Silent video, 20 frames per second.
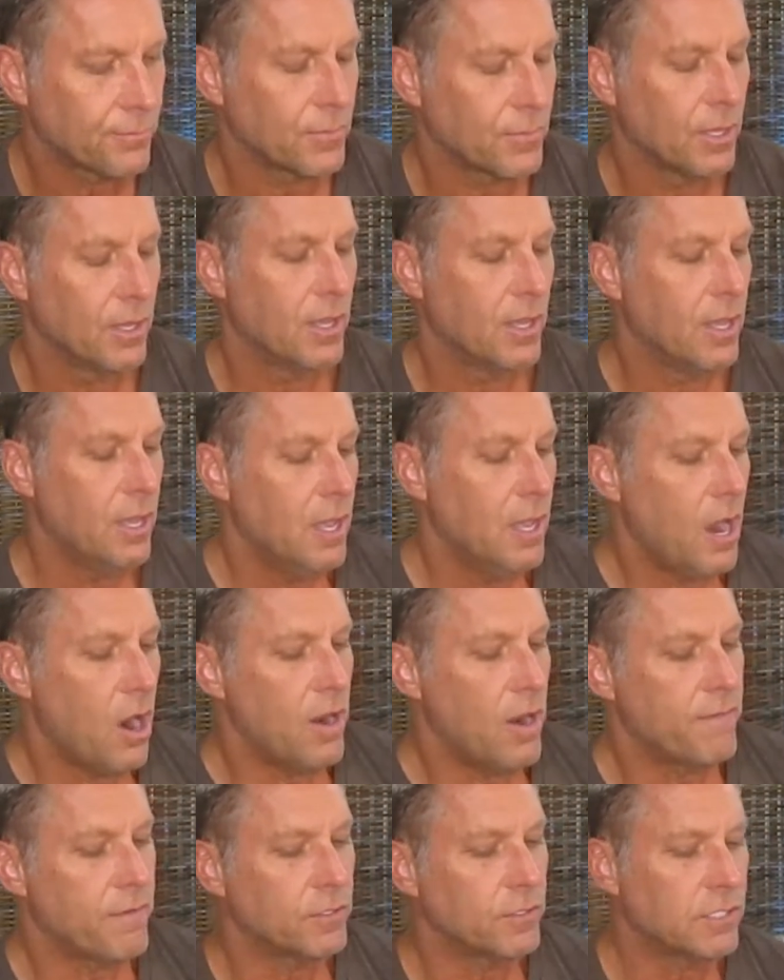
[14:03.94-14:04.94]
All
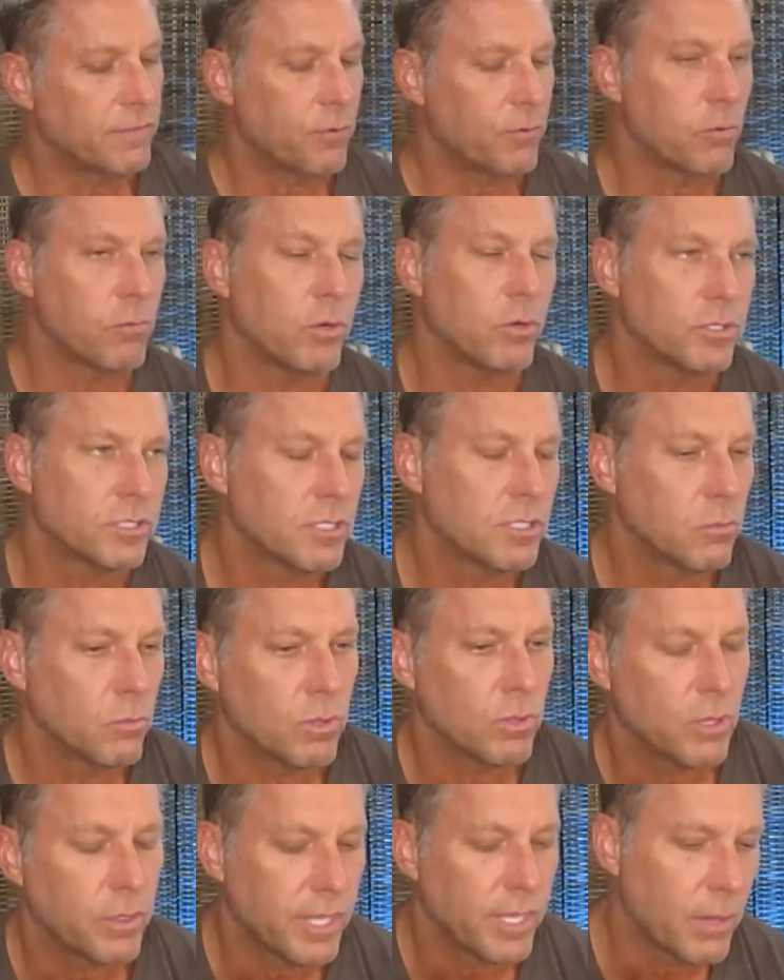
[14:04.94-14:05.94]
right, first and foremost,
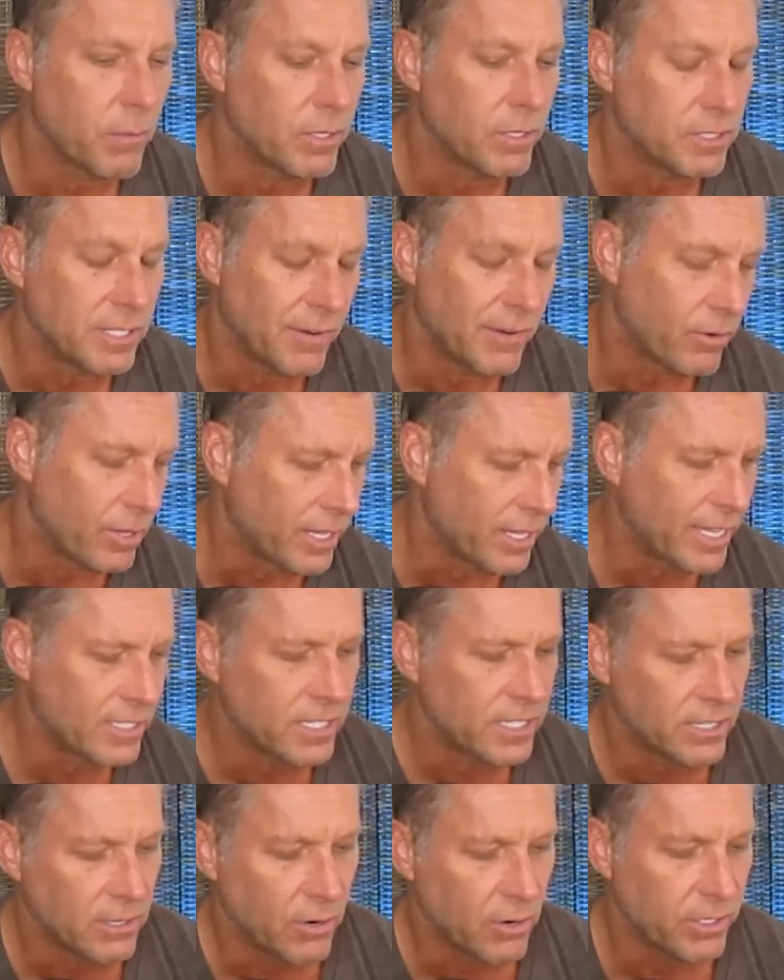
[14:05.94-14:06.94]
the thing I want to say, I guess
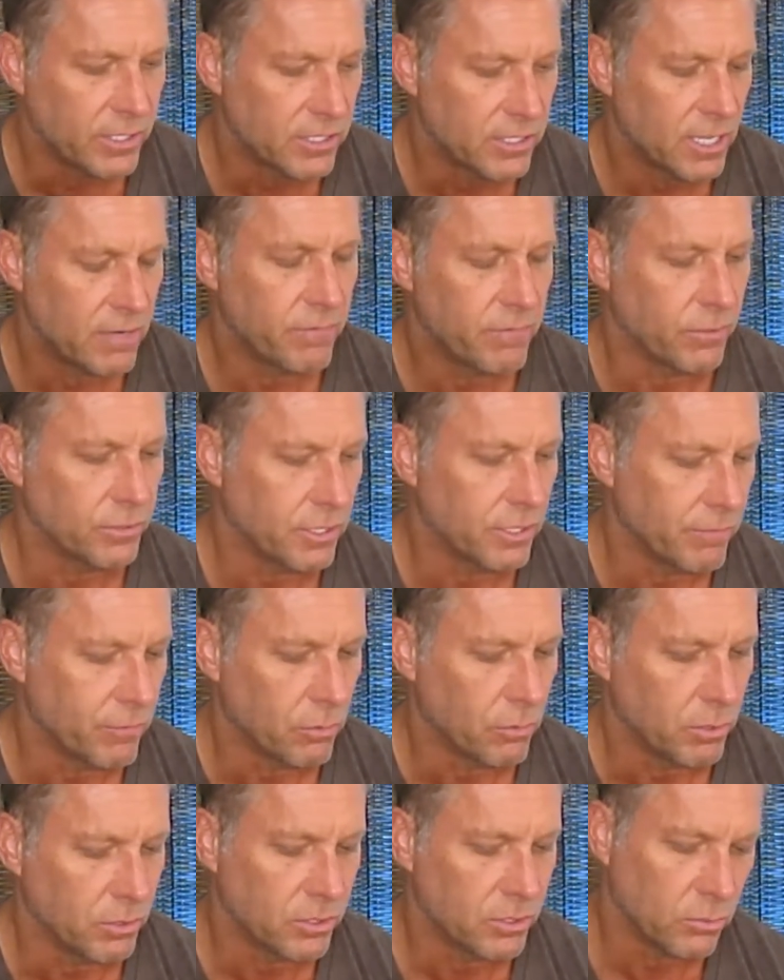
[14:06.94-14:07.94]
I already said first and
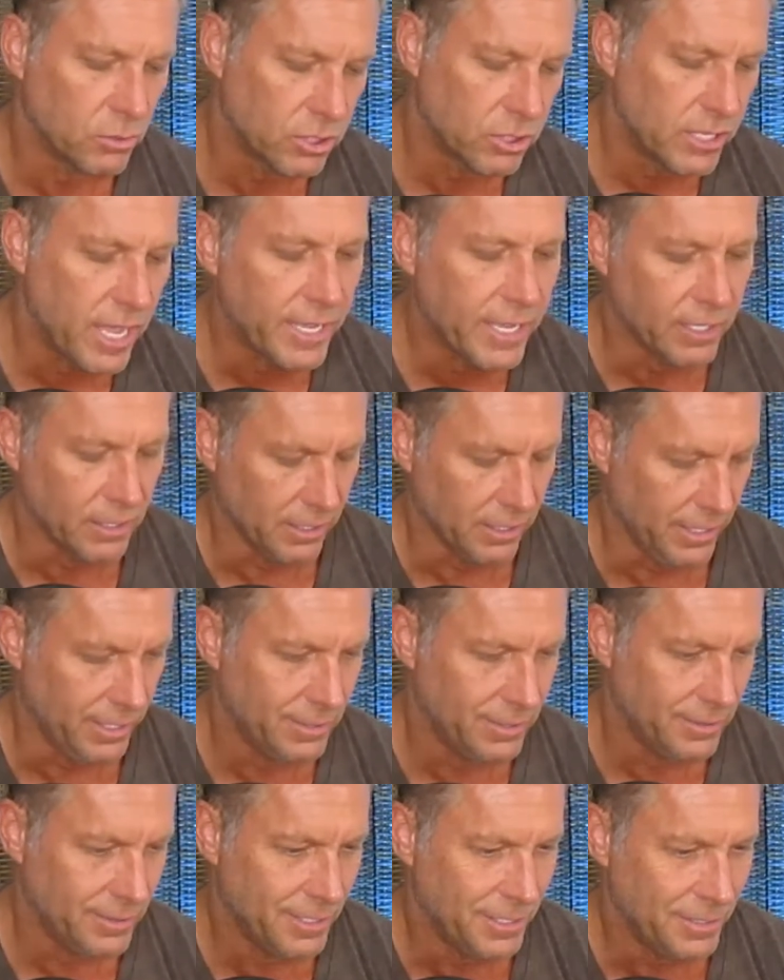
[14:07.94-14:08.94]
foremost. So,
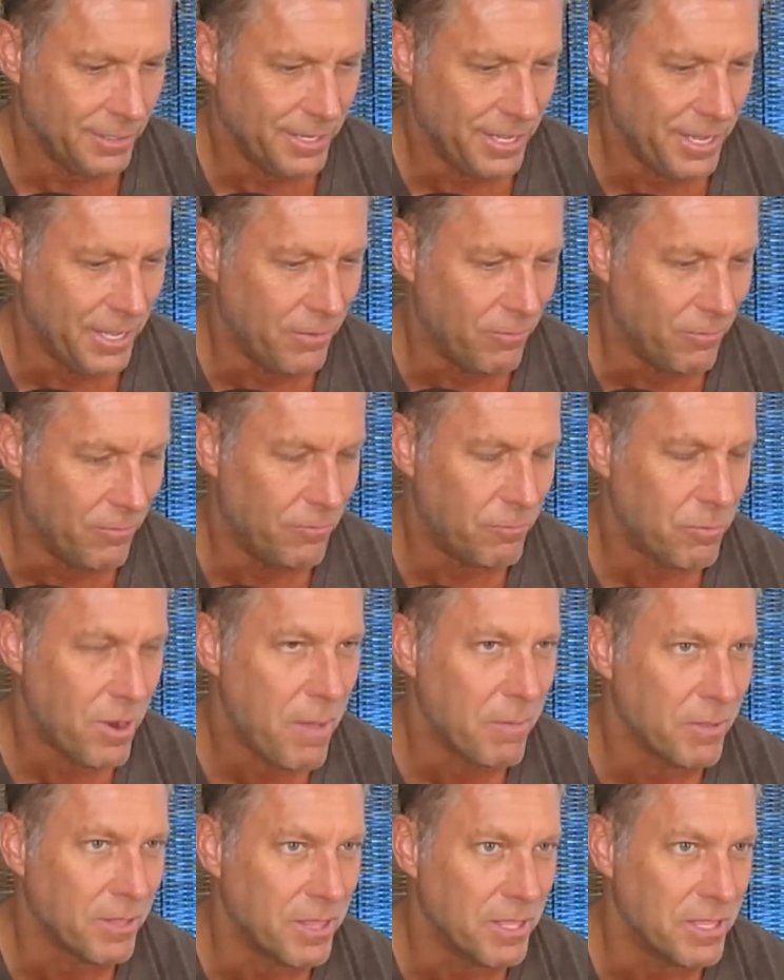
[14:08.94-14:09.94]
secondly, and, and
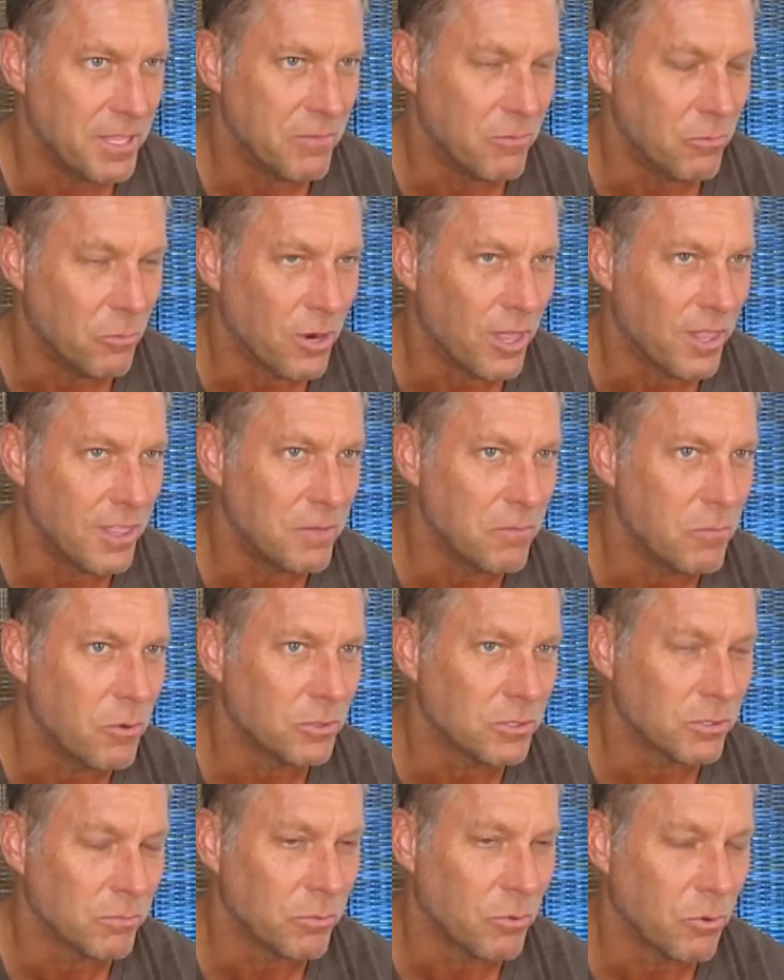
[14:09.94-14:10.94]
probably the, one of the
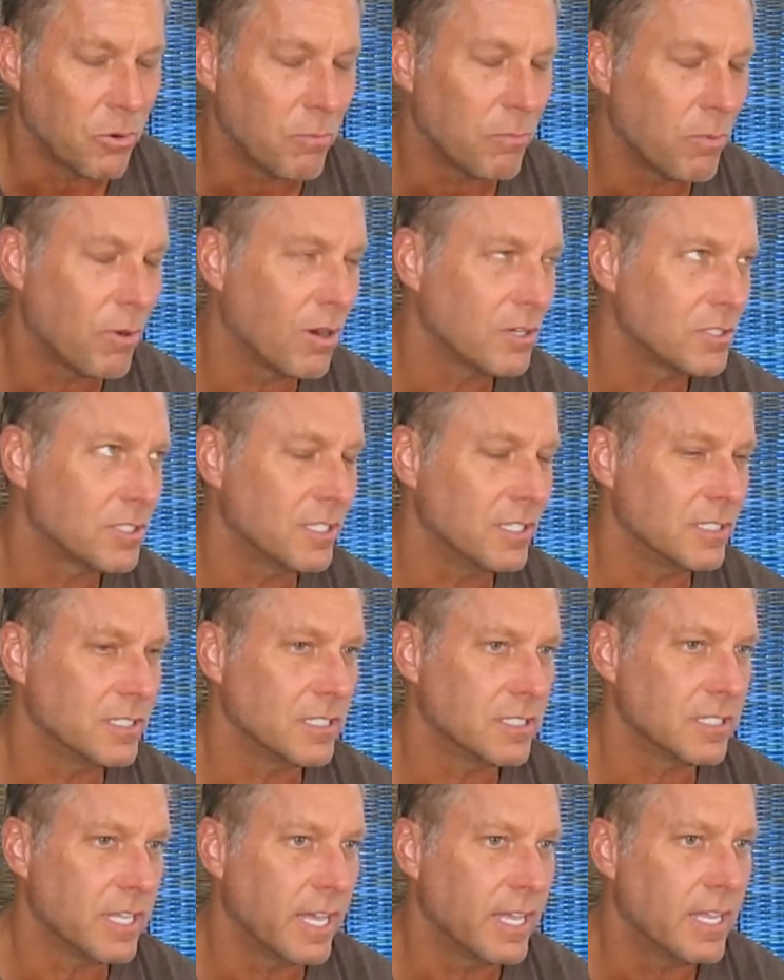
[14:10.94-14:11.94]
most important parts of this
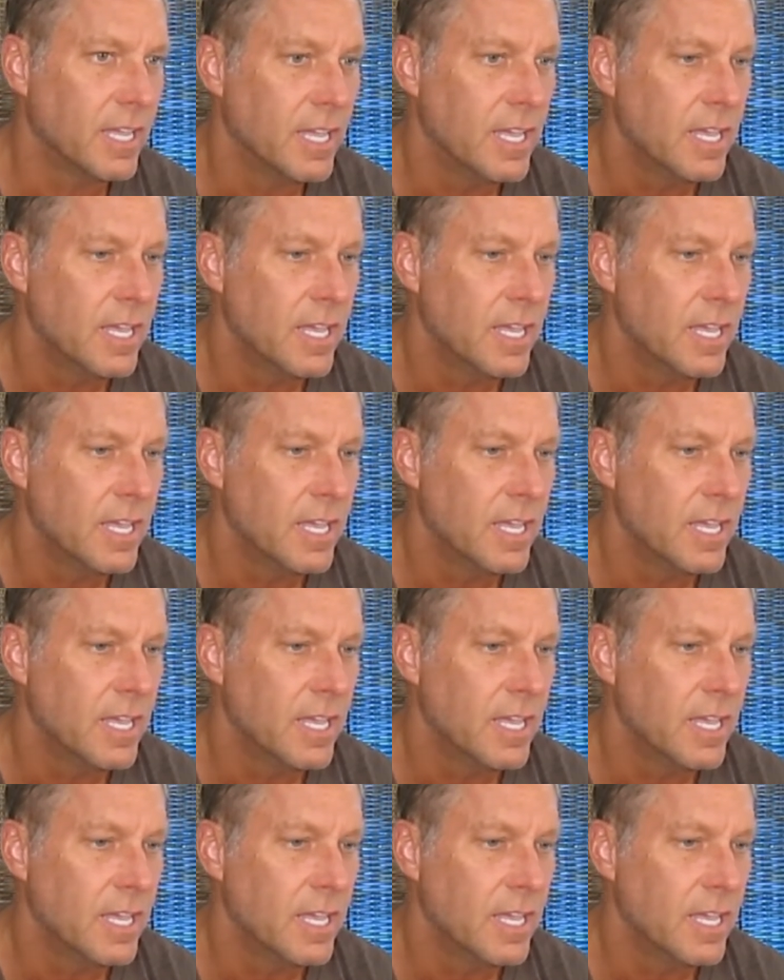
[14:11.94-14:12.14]
is that,